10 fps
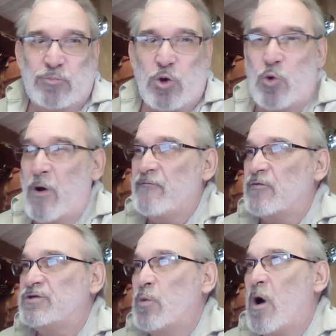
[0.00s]

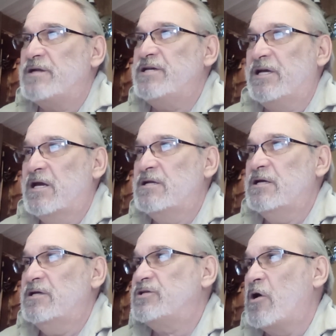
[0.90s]
whoever's watching it
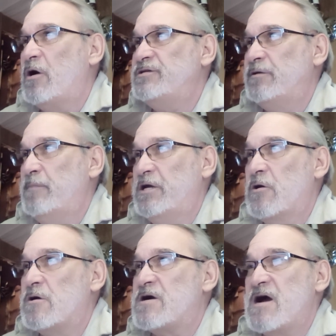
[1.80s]
is causing me
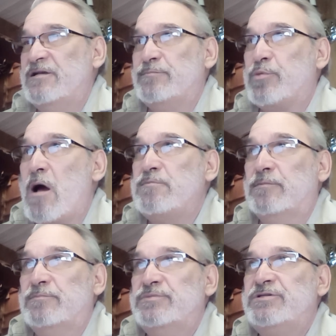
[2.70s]
all kinds of
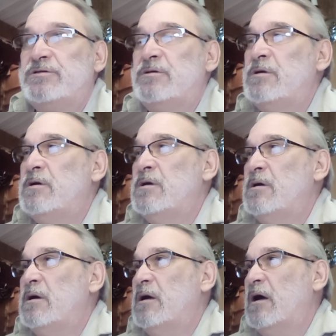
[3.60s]
problems.
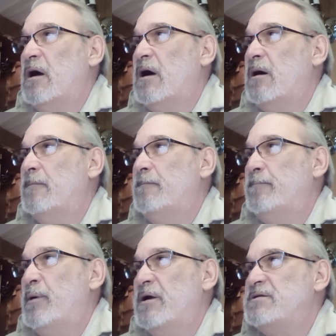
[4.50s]
Uh,
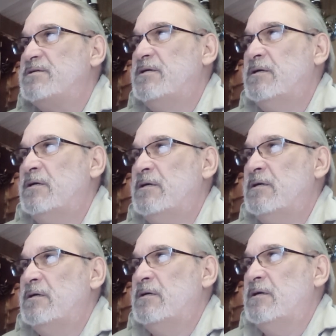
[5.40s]
but
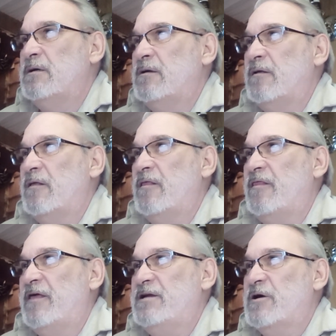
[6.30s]

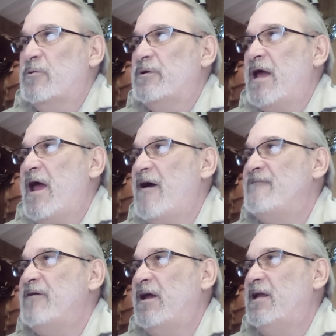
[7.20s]
they don't
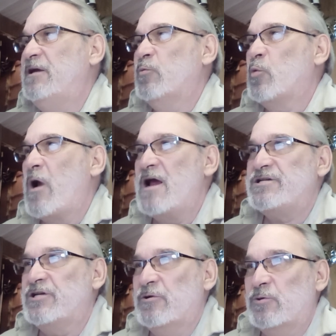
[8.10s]
have any
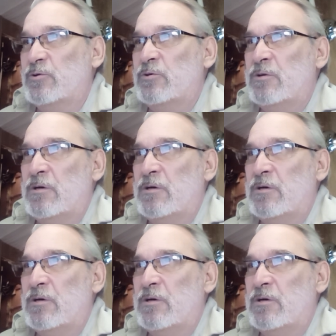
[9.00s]
rational,